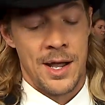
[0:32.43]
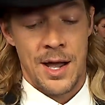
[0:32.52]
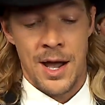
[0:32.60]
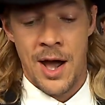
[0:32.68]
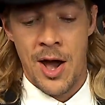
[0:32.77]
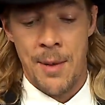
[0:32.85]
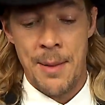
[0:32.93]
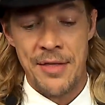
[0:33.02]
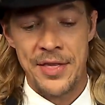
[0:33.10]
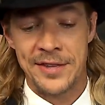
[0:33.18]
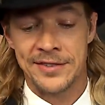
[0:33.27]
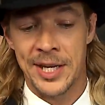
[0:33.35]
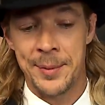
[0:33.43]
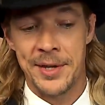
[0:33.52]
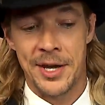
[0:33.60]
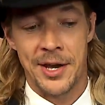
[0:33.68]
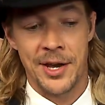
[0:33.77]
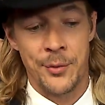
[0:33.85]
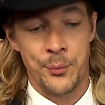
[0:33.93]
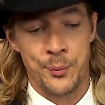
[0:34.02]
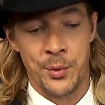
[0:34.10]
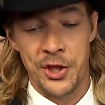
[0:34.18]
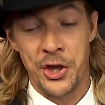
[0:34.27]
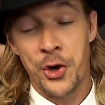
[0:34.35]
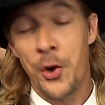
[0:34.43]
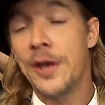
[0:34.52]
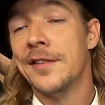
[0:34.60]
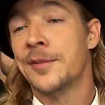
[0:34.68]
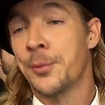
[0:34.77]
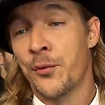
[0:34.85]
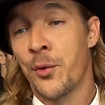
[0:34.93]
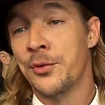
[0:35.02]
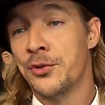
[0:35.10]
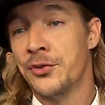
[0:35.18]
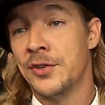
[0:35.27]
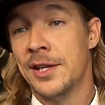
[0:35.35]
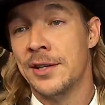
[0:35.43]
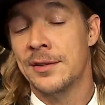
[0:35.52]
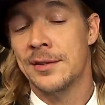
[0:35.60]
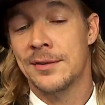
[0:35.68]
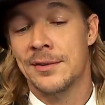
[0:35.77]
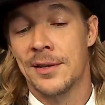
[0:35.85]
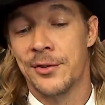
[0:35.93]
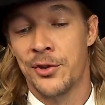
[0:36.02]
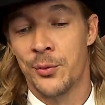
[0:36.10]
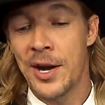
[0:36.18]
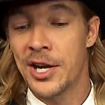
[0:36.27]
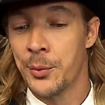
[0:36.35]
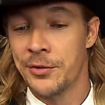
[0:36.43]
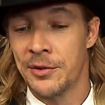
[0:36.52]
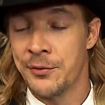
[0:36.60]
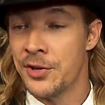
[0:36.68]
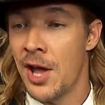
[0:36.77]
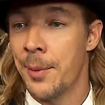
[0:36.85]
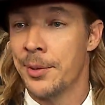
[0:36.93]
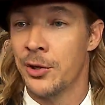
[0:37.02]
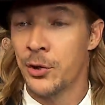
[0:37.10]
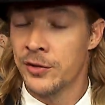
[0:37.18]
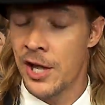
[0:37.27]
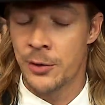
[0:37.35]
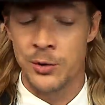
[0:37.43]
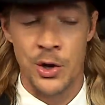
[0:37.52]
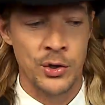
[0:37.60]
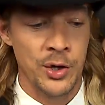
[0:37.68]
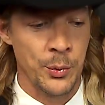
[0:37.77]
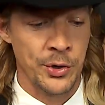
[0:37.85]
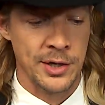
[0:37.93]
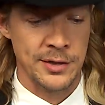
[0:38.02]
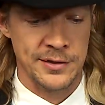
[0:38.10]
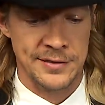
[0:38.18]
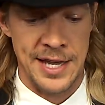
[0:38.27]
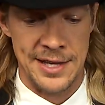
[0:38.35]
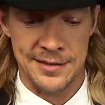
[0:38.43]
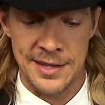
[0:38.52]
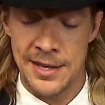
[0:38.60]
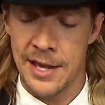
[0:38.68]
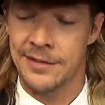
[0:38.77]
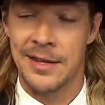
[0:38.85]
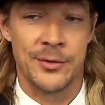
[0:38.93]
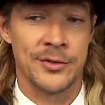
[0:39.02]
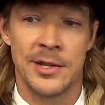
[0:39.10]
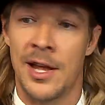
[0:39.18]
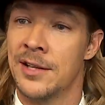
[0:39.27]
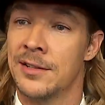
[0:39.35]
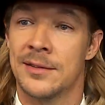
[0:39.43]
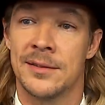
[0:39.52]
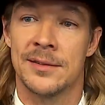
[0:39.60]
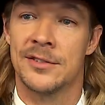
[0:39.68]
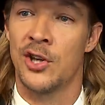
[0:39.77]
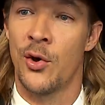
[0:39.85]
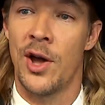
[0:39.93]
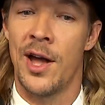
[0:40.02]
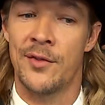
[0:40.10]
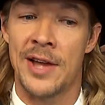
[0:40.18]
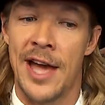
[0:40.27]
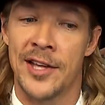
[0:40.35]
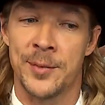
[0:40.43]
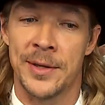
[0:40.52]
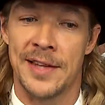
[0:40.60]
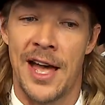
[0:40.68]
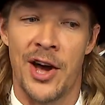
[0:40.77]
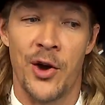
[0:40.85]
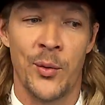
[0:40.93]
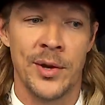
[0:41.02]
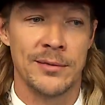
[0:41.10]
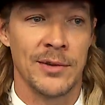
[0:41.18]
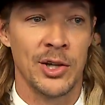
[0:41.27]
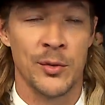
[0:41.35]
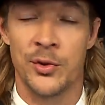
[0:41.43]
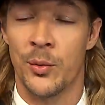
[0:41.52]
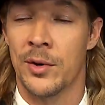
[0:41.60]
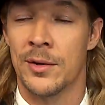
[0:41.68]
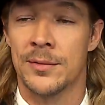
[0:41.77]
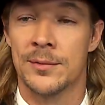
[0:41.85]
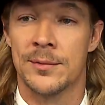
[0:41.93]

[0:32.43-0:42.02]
this. Um, I think it's going to be a, one of the craziest performances you've seen. The, the record was a phenomenon, Old Town Road, and we're going to just take it to that next level tonight. Show every aspect of how it went all over the world.